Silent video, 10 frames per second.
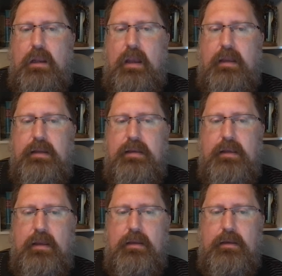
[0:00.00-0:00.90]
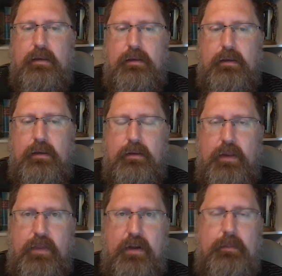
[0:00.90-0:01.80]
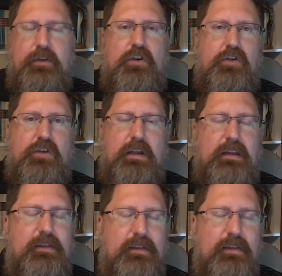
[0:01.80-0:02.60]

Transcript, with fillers: and then the thaumaturgy.